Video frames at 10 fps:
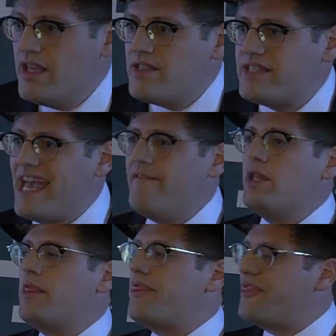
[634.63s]

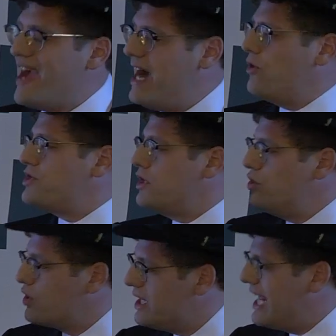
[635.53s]
7,000
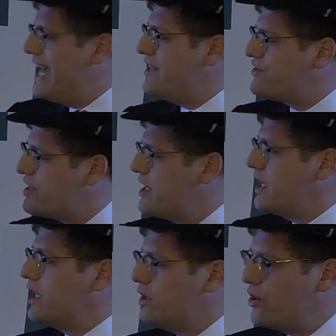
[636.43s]
Yungalites
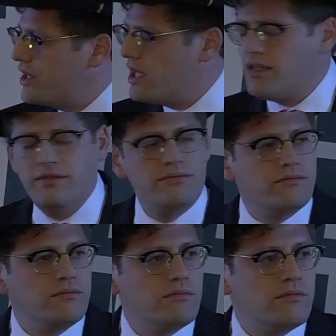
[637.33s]
sitting and learning.
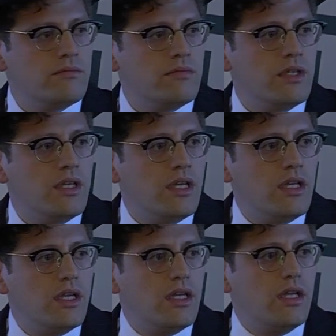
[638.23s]

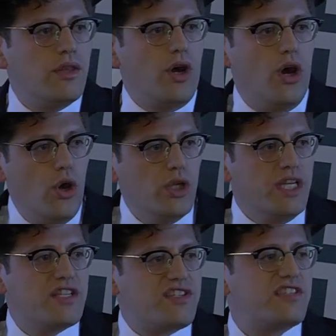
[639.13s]
The
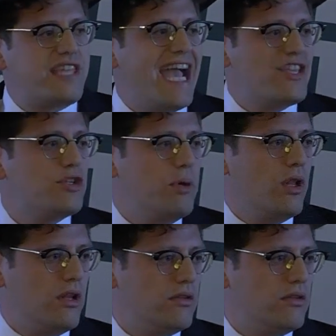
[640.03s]
holiness is tangible.